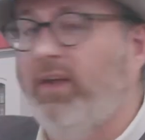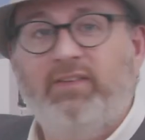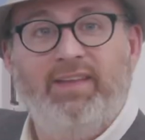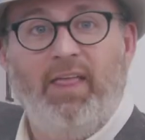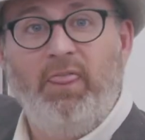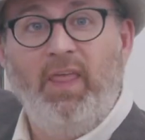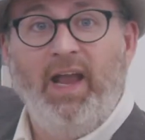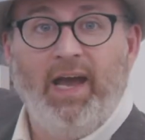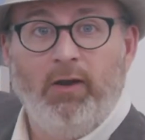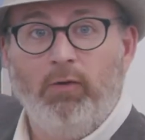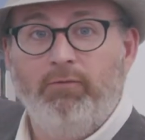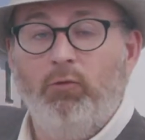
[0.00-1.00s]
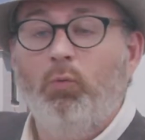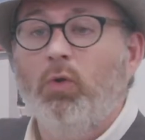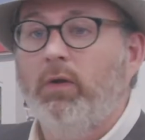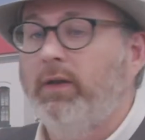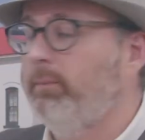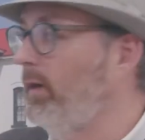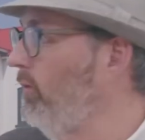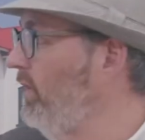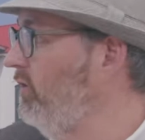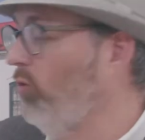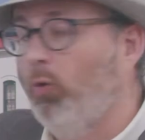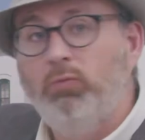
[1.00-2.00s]
that's that thing I don't have to worry about.
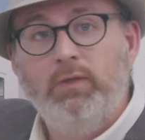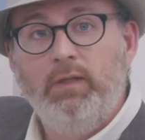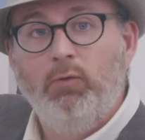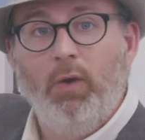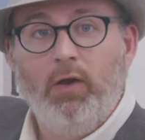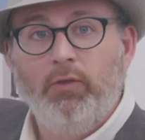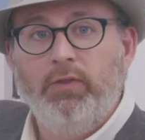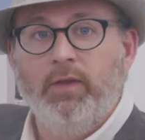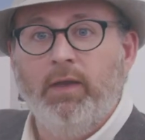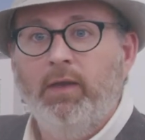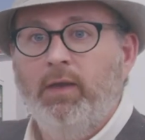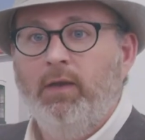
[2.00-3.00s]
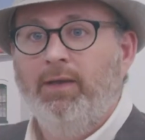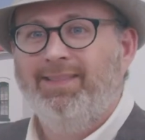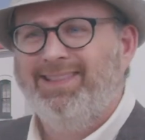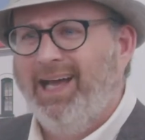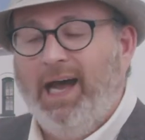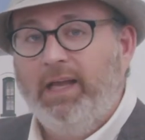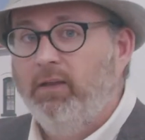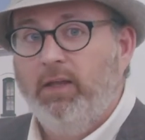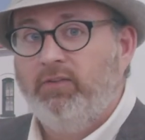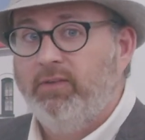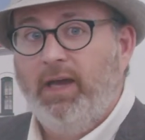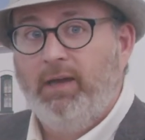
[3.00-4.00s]
That's only the wealthy.
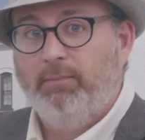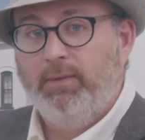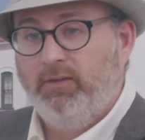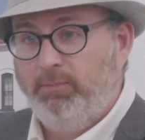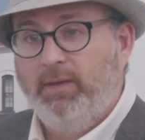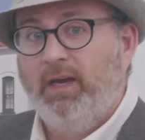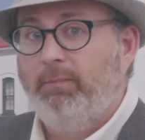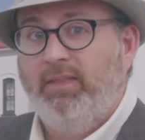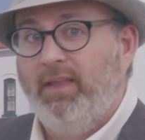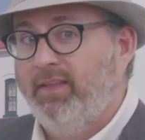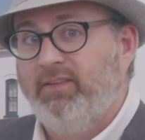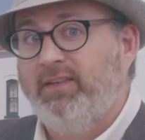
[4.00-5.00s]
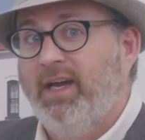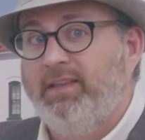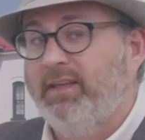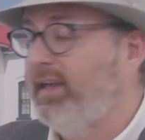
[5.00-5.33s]
It's becoming that's not the